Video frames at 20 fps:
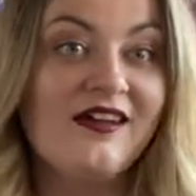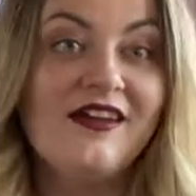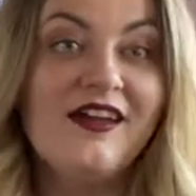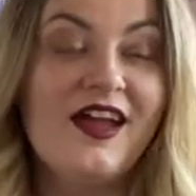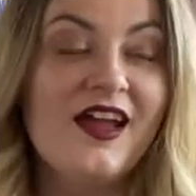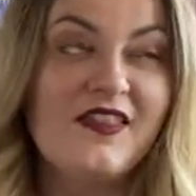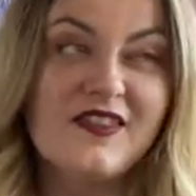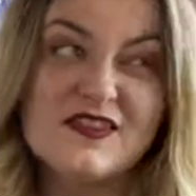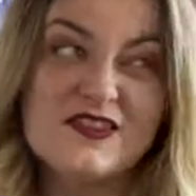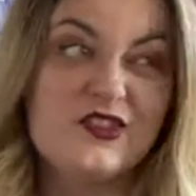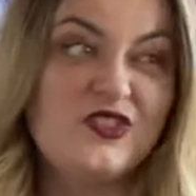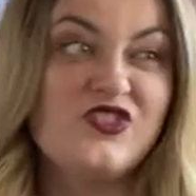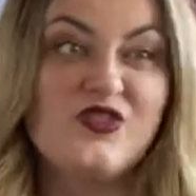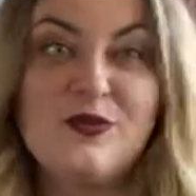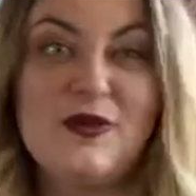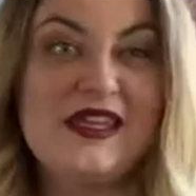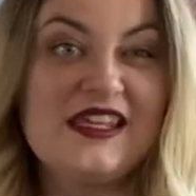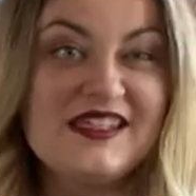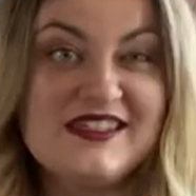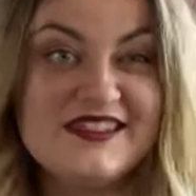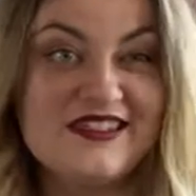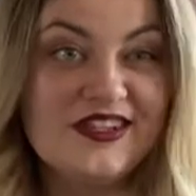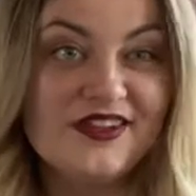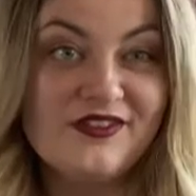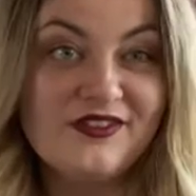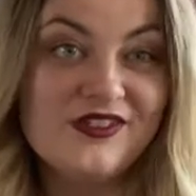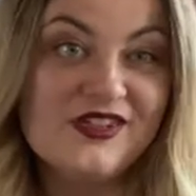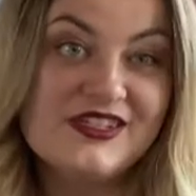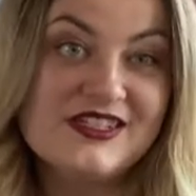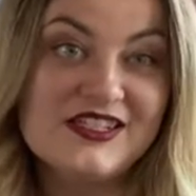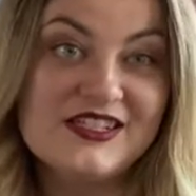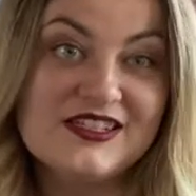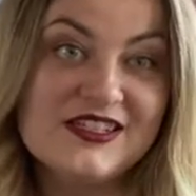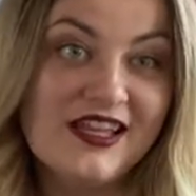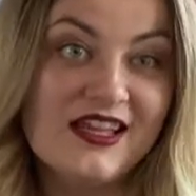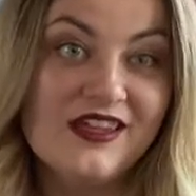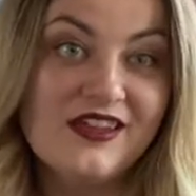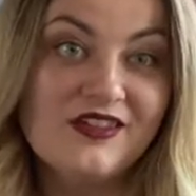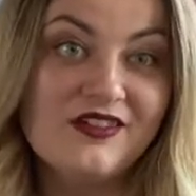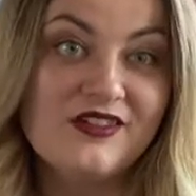And there's loads of Mickey stuff, which is
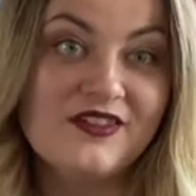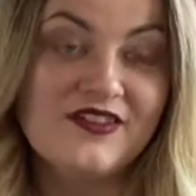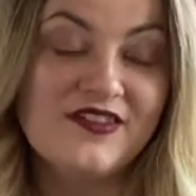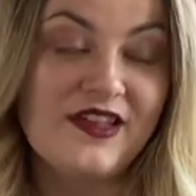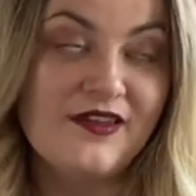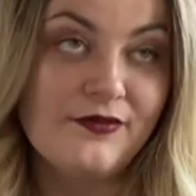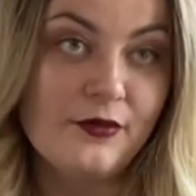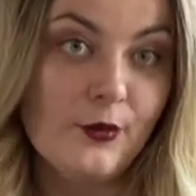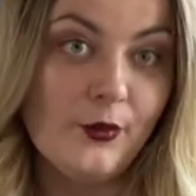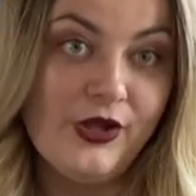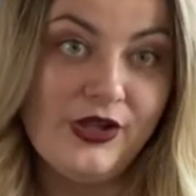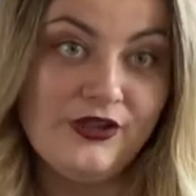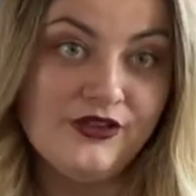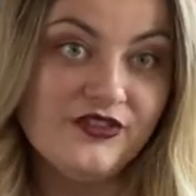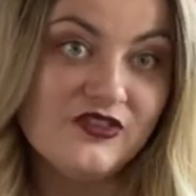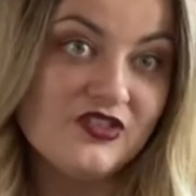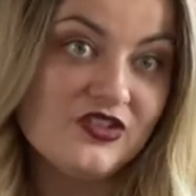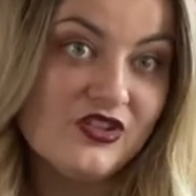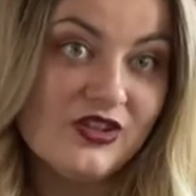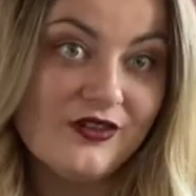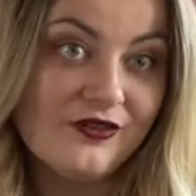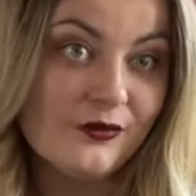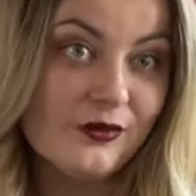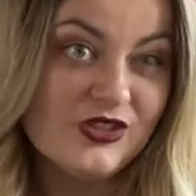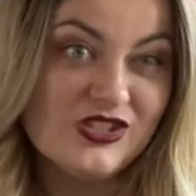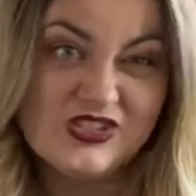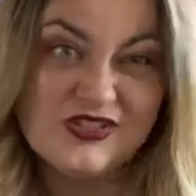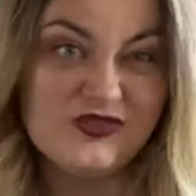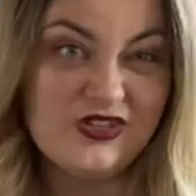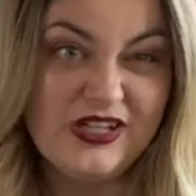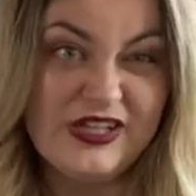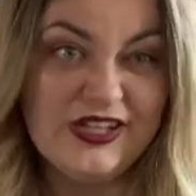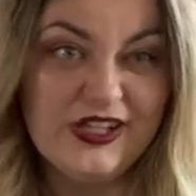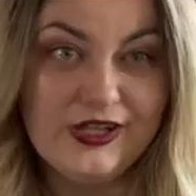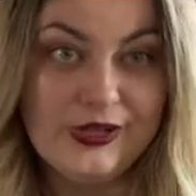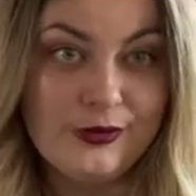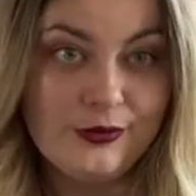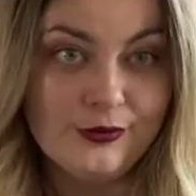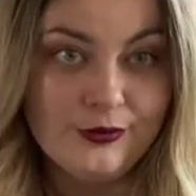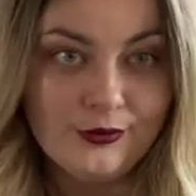like save the world stuff, which is really
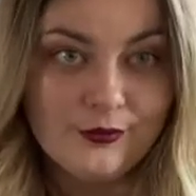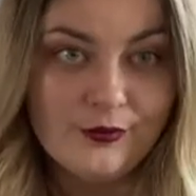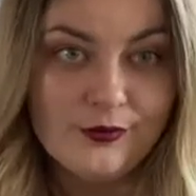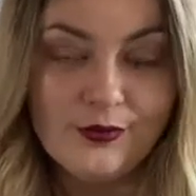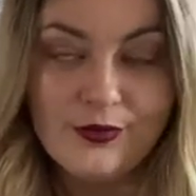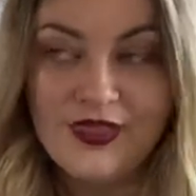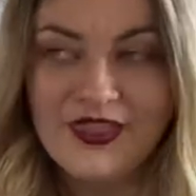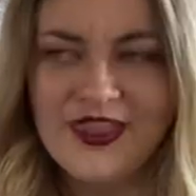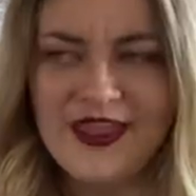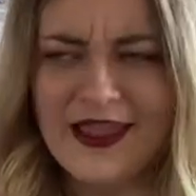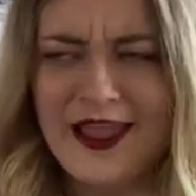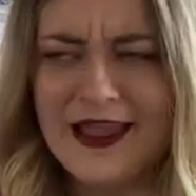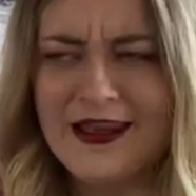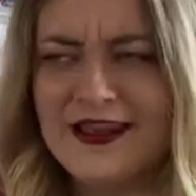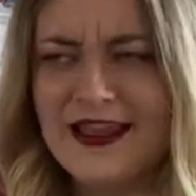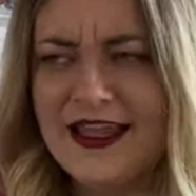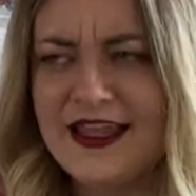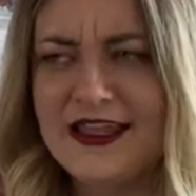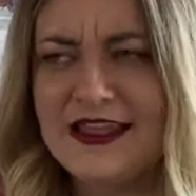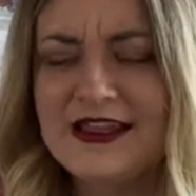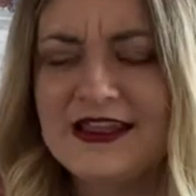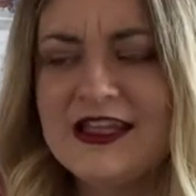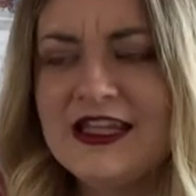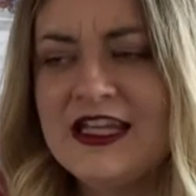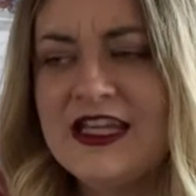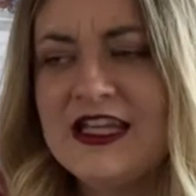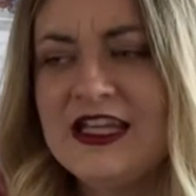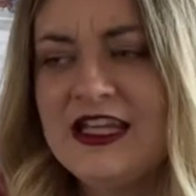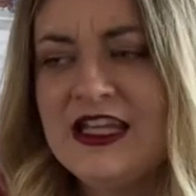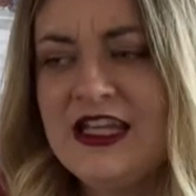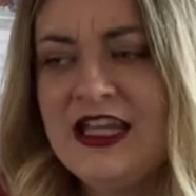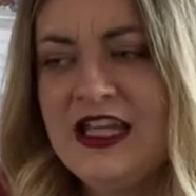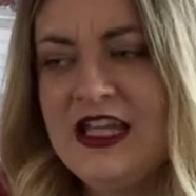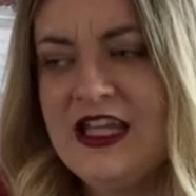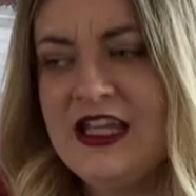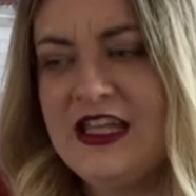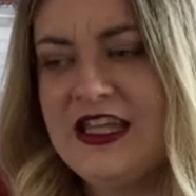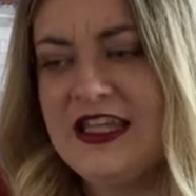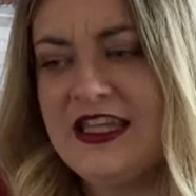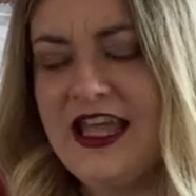cute. They had like
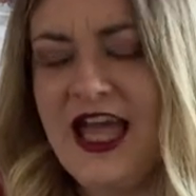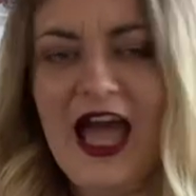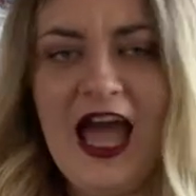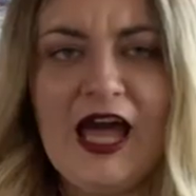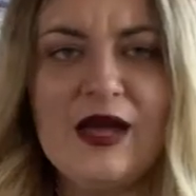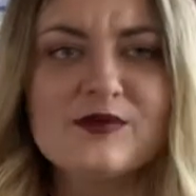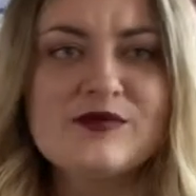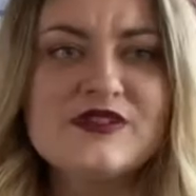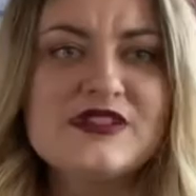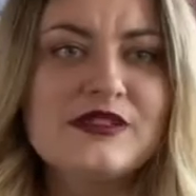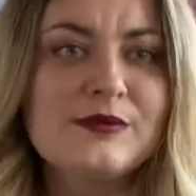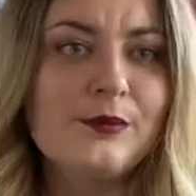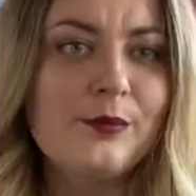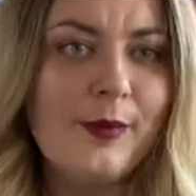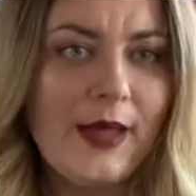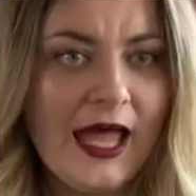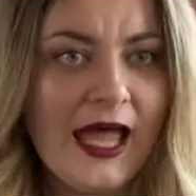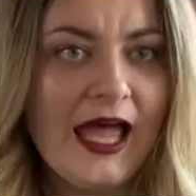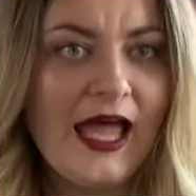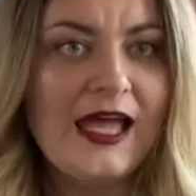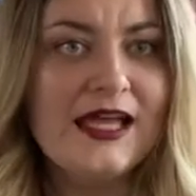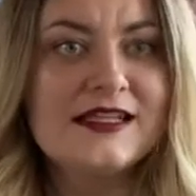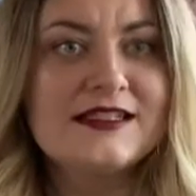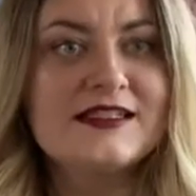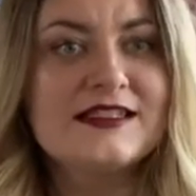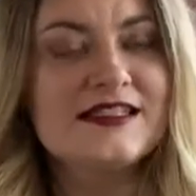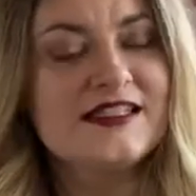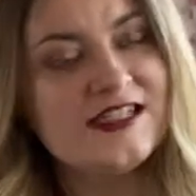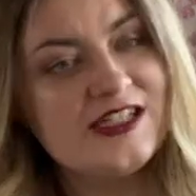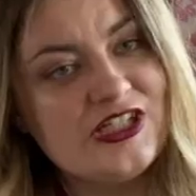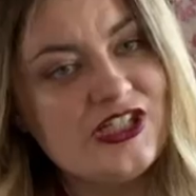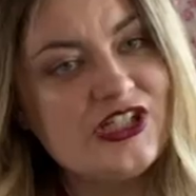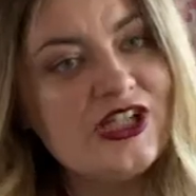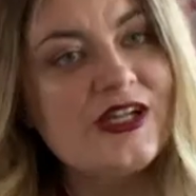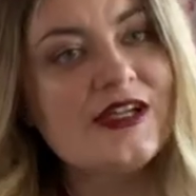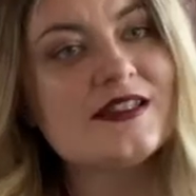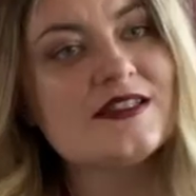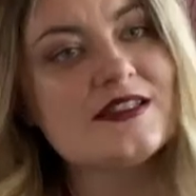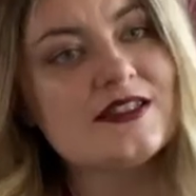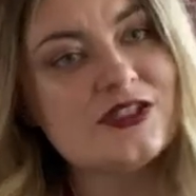caps and bags and
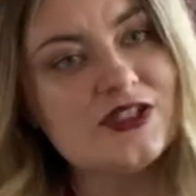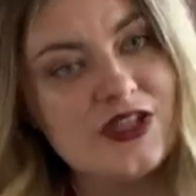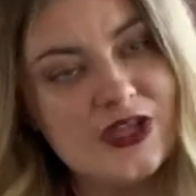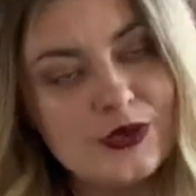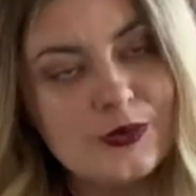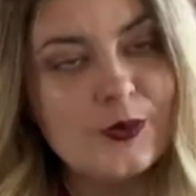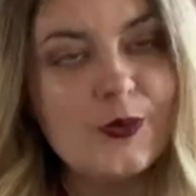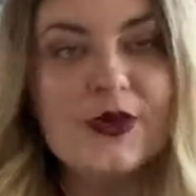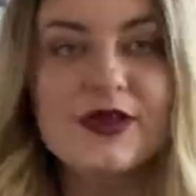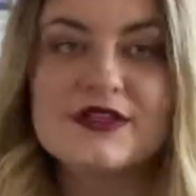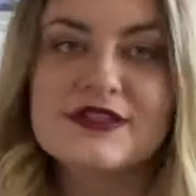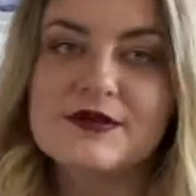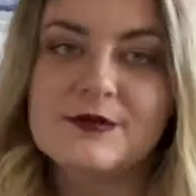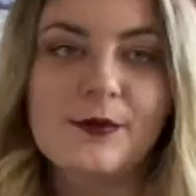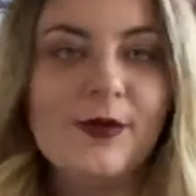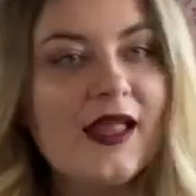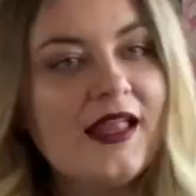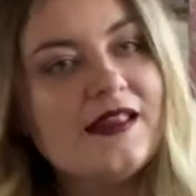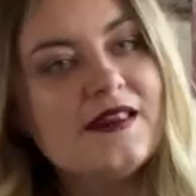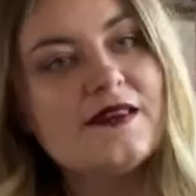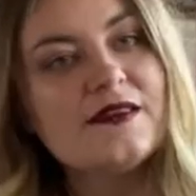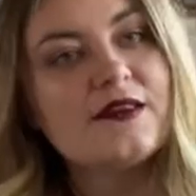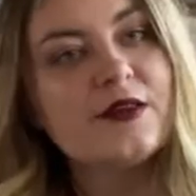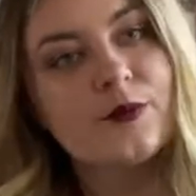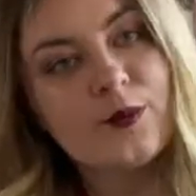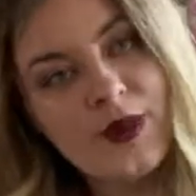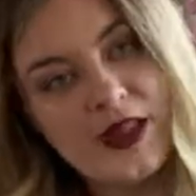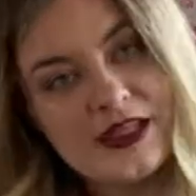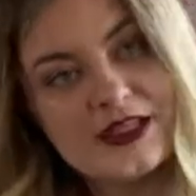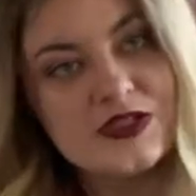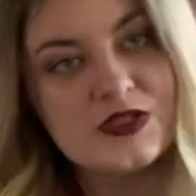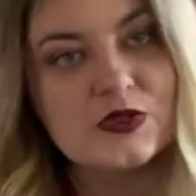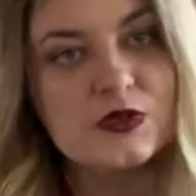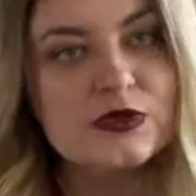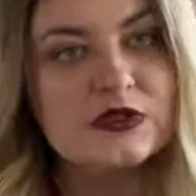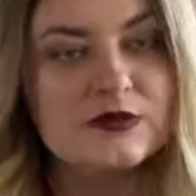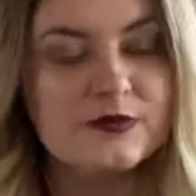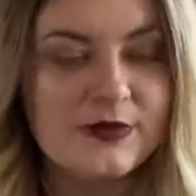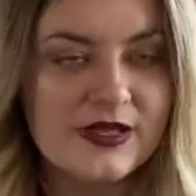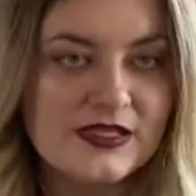t-shirts and notebooks and pens and pencils
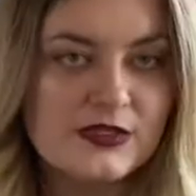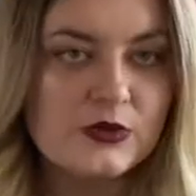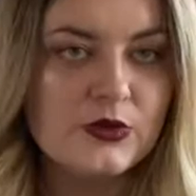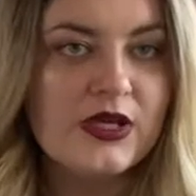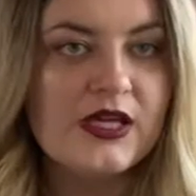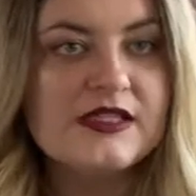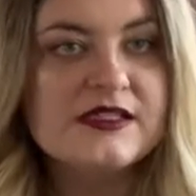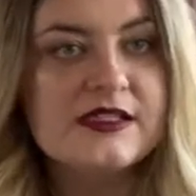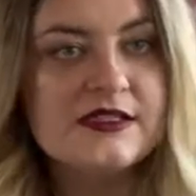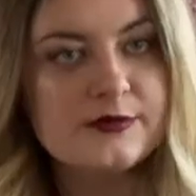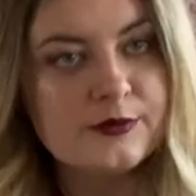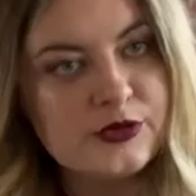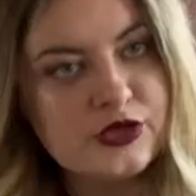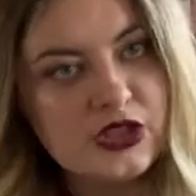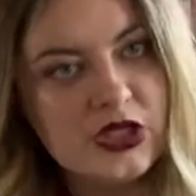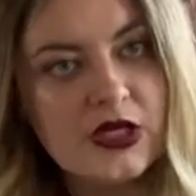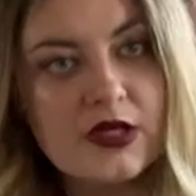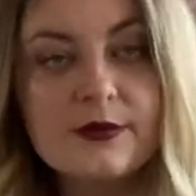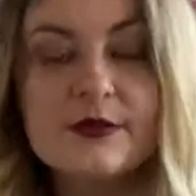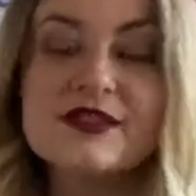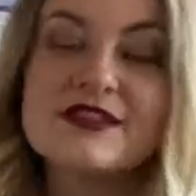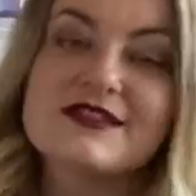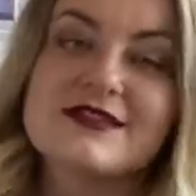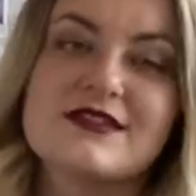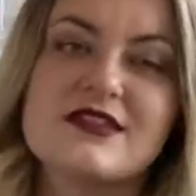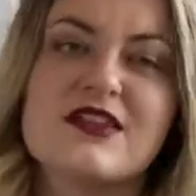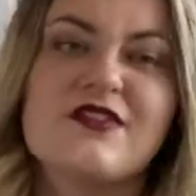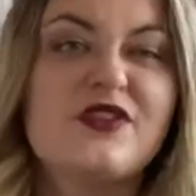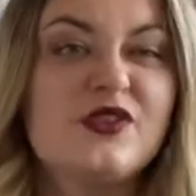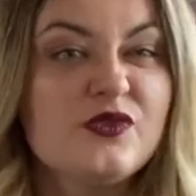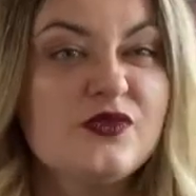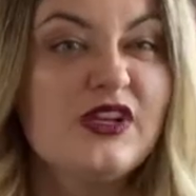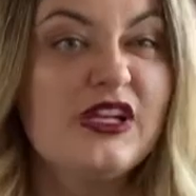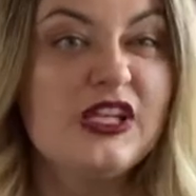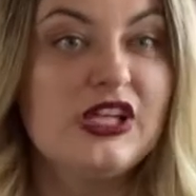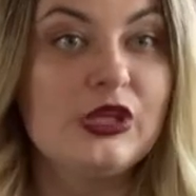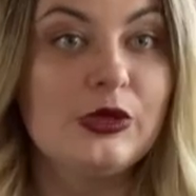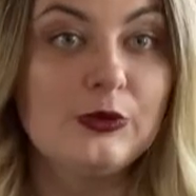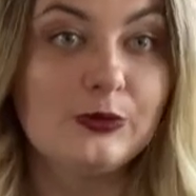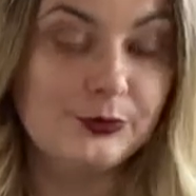and pencil cases and pajamas and stuff. It was really
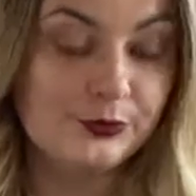cute.